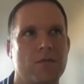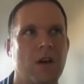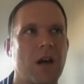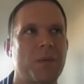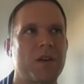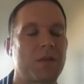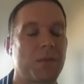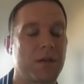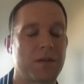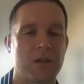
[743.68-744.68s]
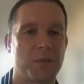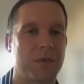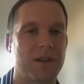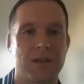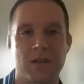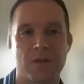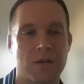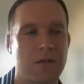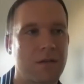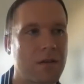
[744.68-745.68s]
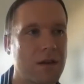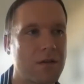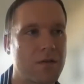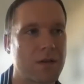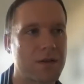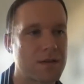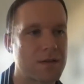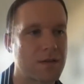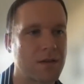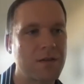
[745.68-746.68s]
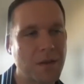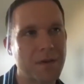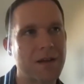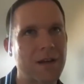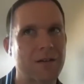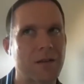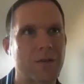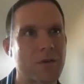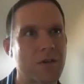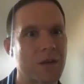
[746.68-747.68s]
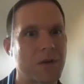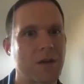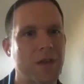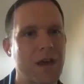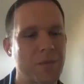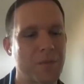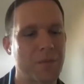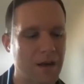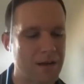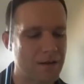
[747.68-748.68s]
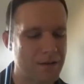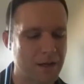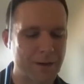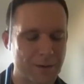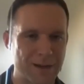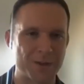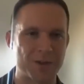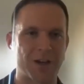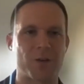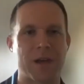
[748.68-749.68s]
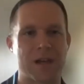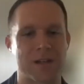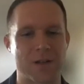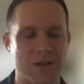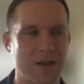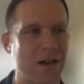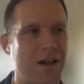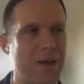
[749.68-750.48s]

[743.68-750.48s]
dramas about the human condition, and just there's something inherently thrilling about that, but not in a in a genre package.